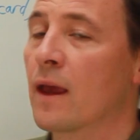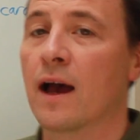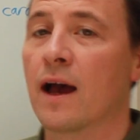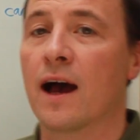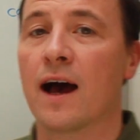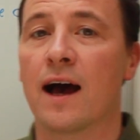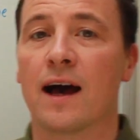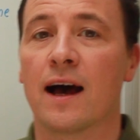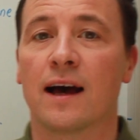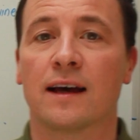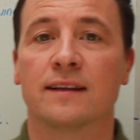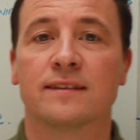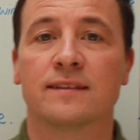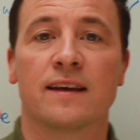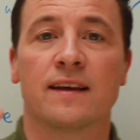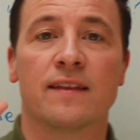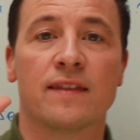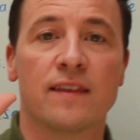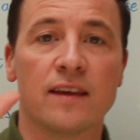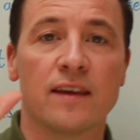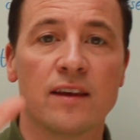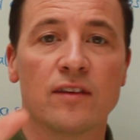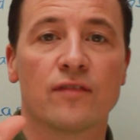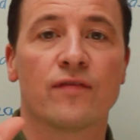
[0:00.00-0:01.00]
and in
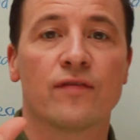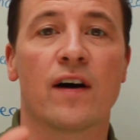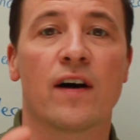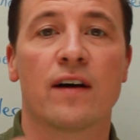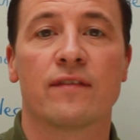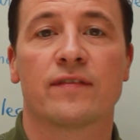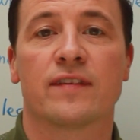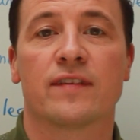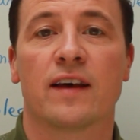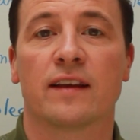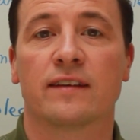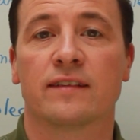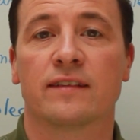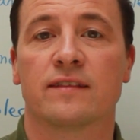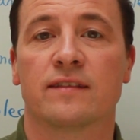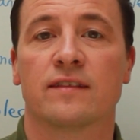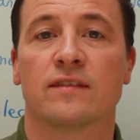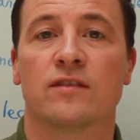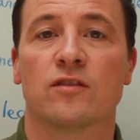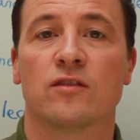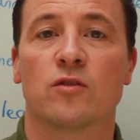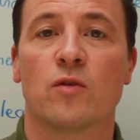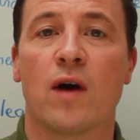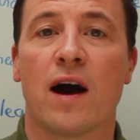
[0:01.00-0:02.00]
these 5
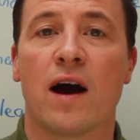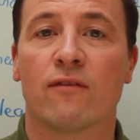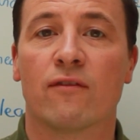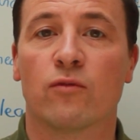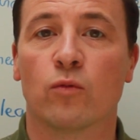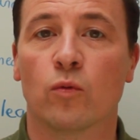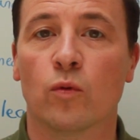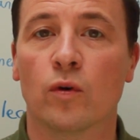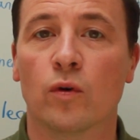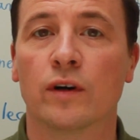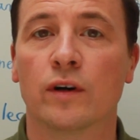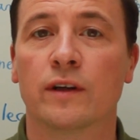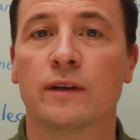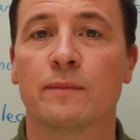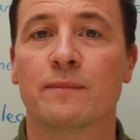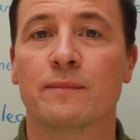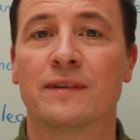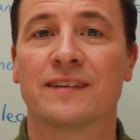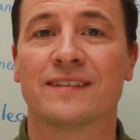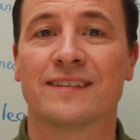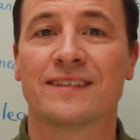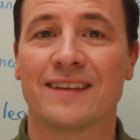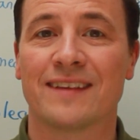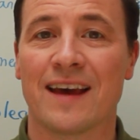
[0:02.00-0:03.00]
sentences you have one
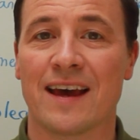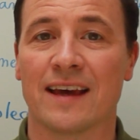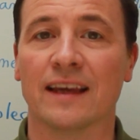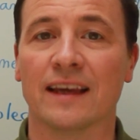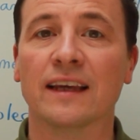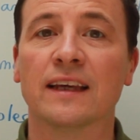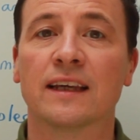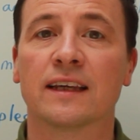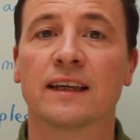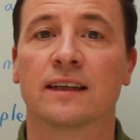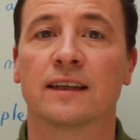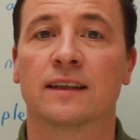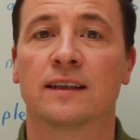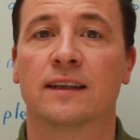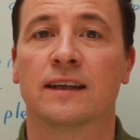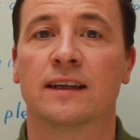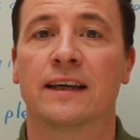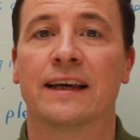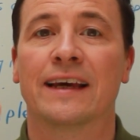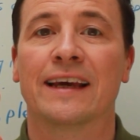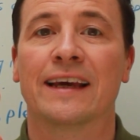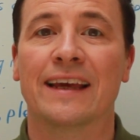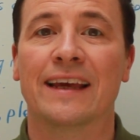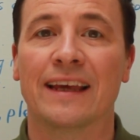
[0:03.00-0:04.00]
mistake
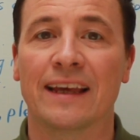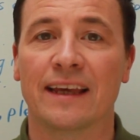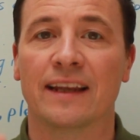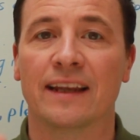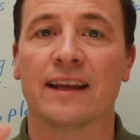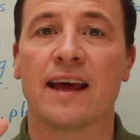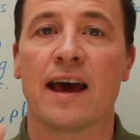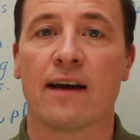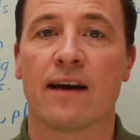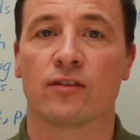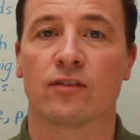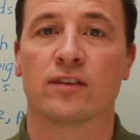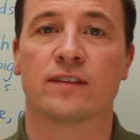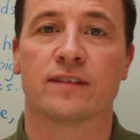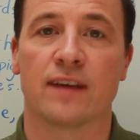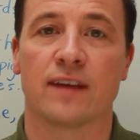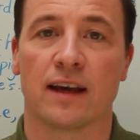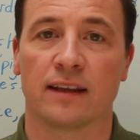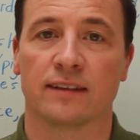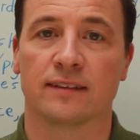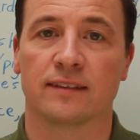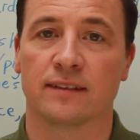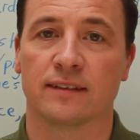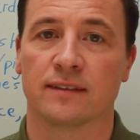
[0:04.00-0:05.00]
in every
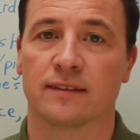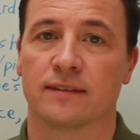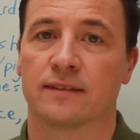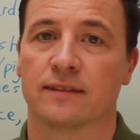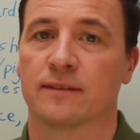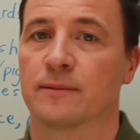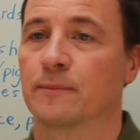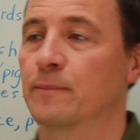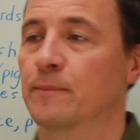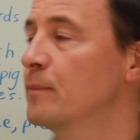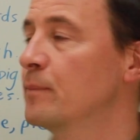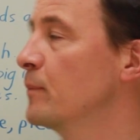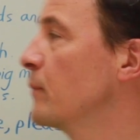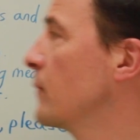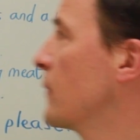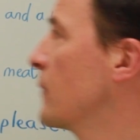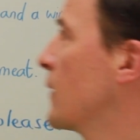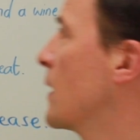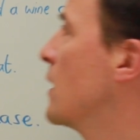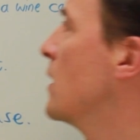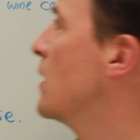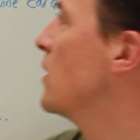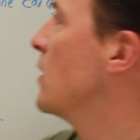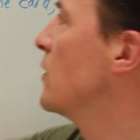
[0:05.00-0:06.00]
sentence.
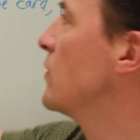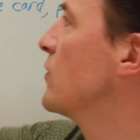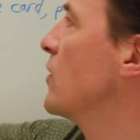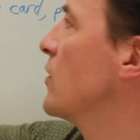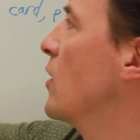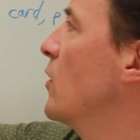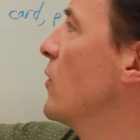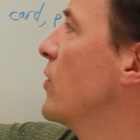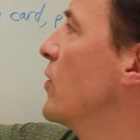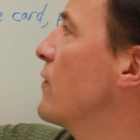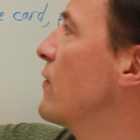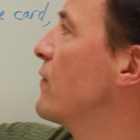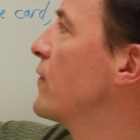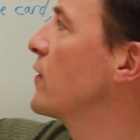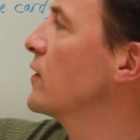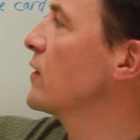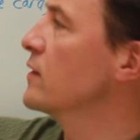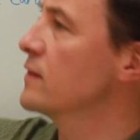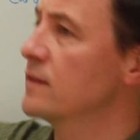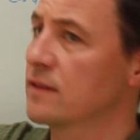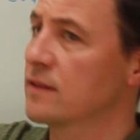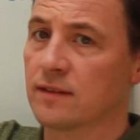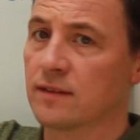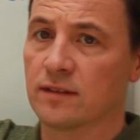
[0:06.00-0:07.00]
So the
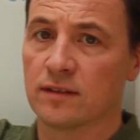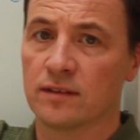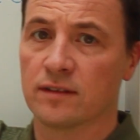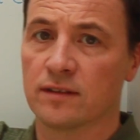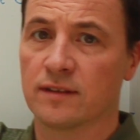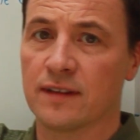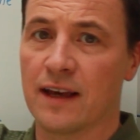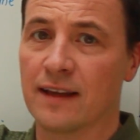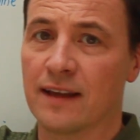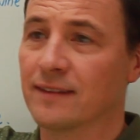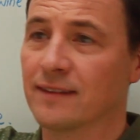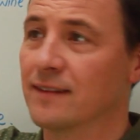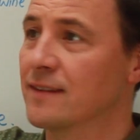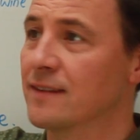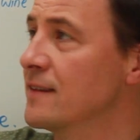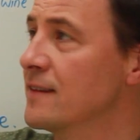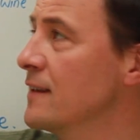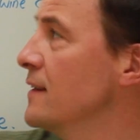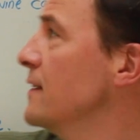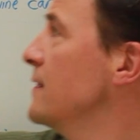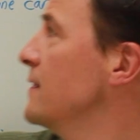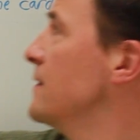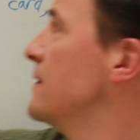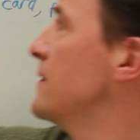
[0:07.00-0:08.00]
first sentence
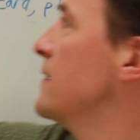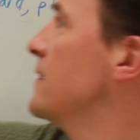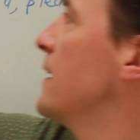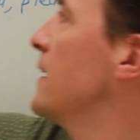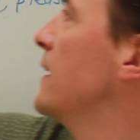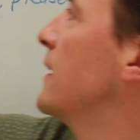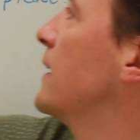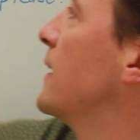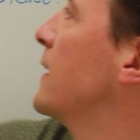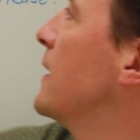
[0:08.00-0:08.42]
is, it